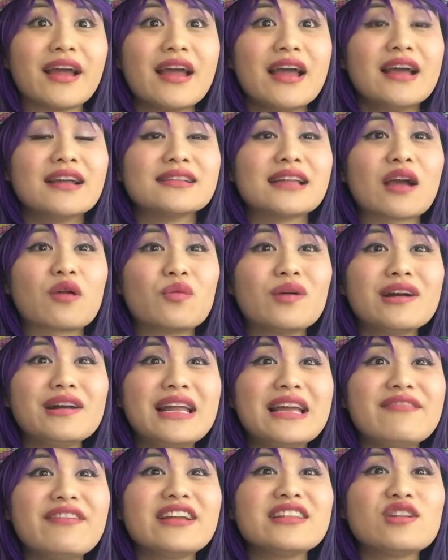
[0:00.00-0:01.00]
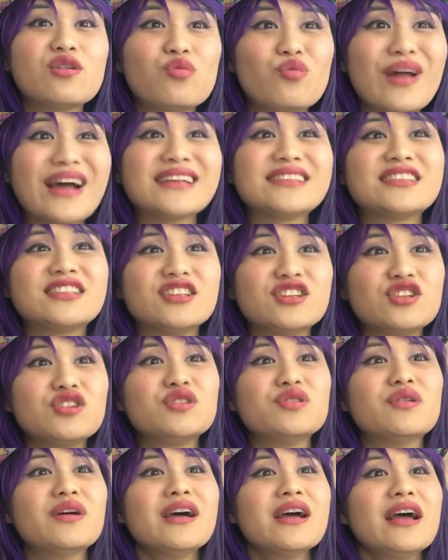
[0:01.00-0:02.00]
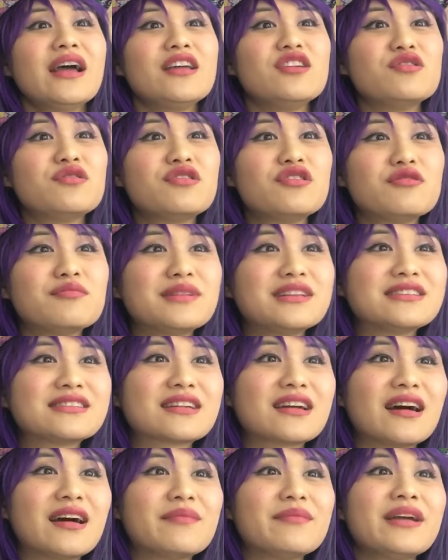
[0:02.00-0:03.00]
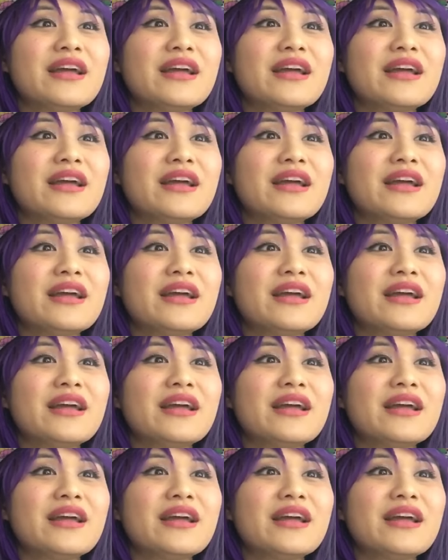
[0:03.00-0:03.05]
He's like, we're leaving the rest to you, you human scum.